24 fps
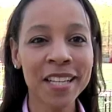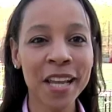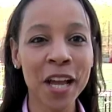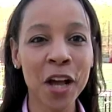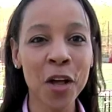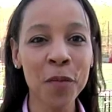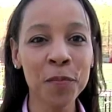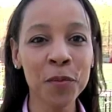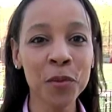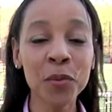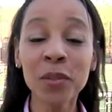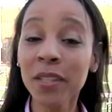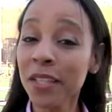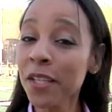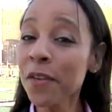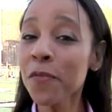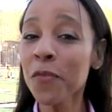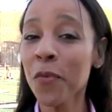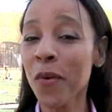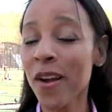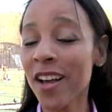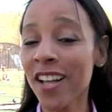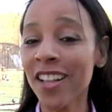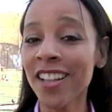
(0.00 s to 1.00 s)
to help you
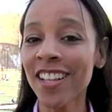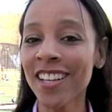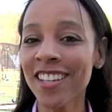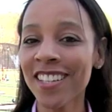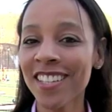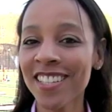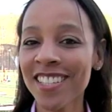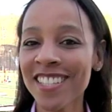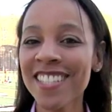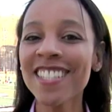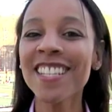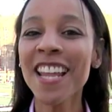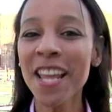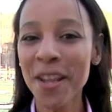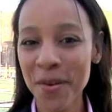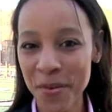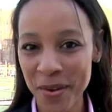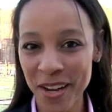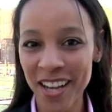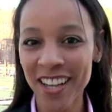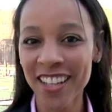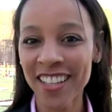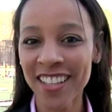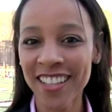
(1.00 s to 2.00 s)
live well, stay
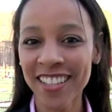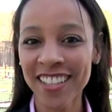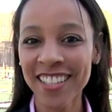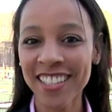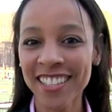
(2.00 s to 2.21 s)
well.